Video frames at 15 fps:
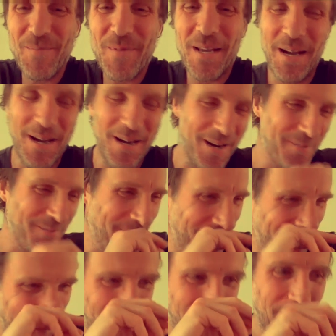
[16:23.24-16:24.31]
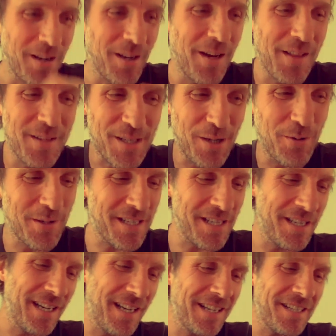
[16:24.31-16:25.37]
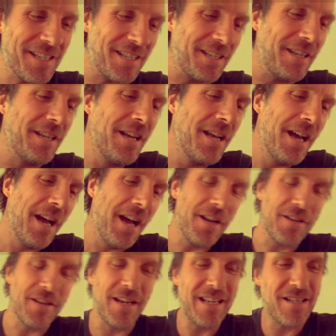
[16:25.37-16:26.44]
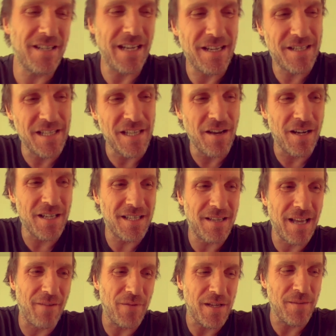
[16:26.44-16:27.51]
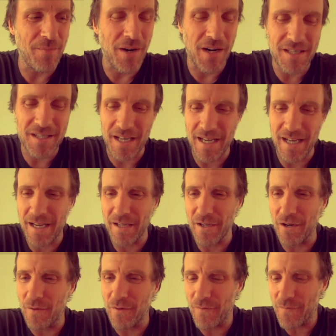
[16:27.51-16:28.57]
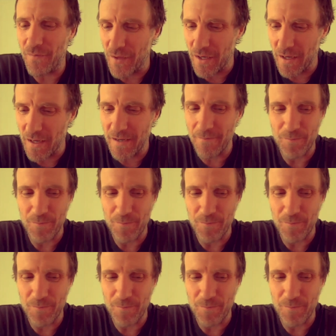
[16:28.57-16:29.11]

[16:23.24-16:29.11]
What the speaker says: I quite like the songs in it, actually, and it's nice having your mind taken off the